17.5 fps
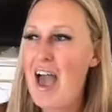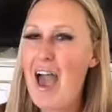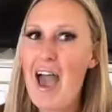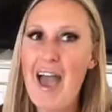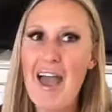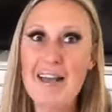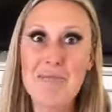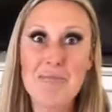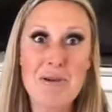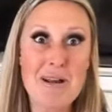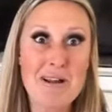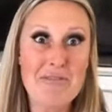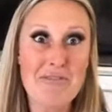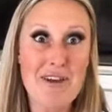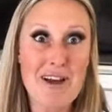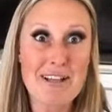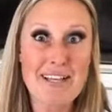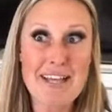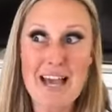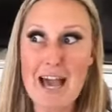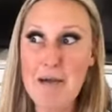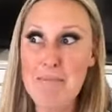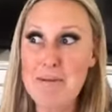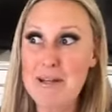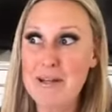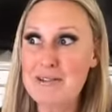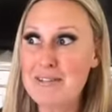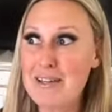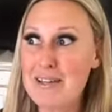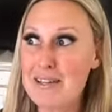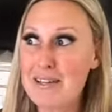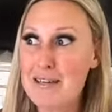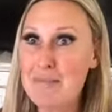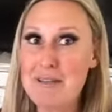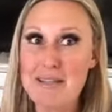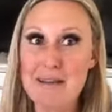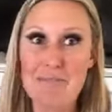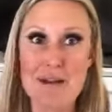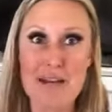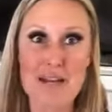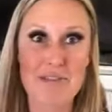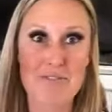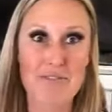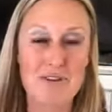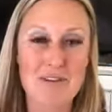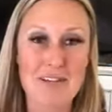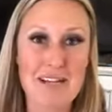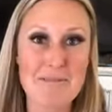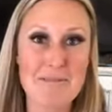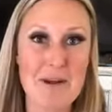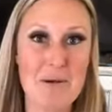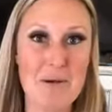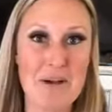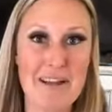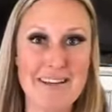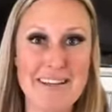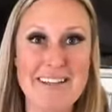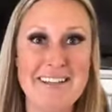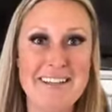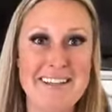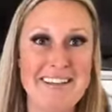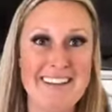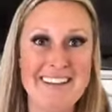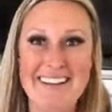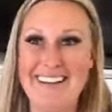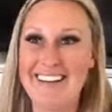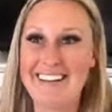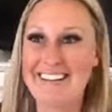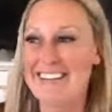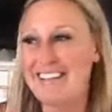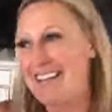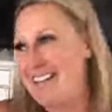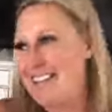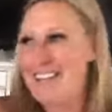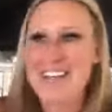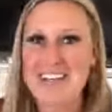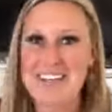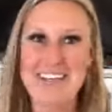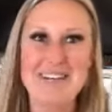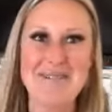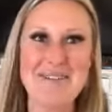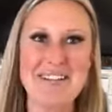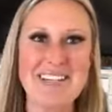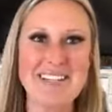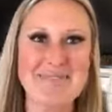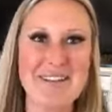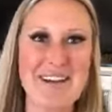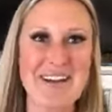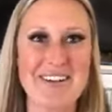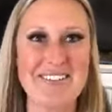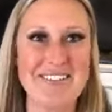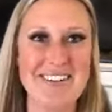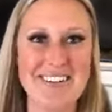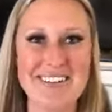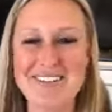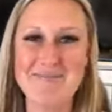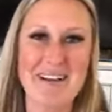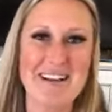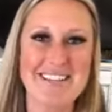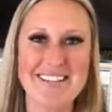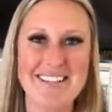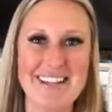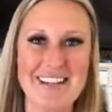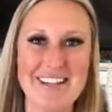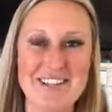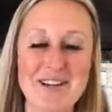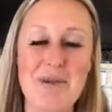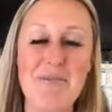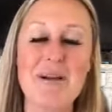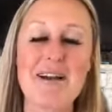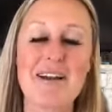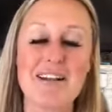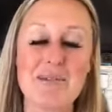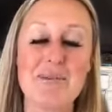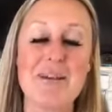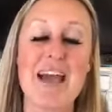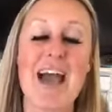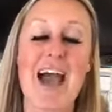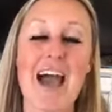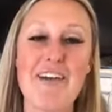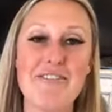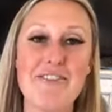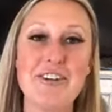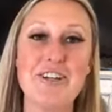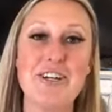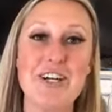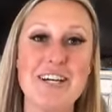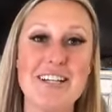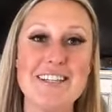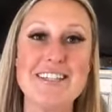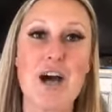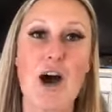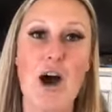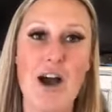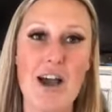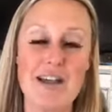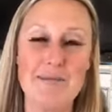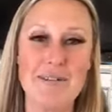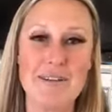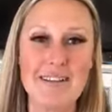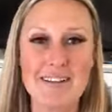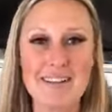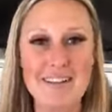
And when it finally happened, I was like, give me that microphone, get in my way. this, give me this microphone, this is my stage. Oh my God, did we have a good time.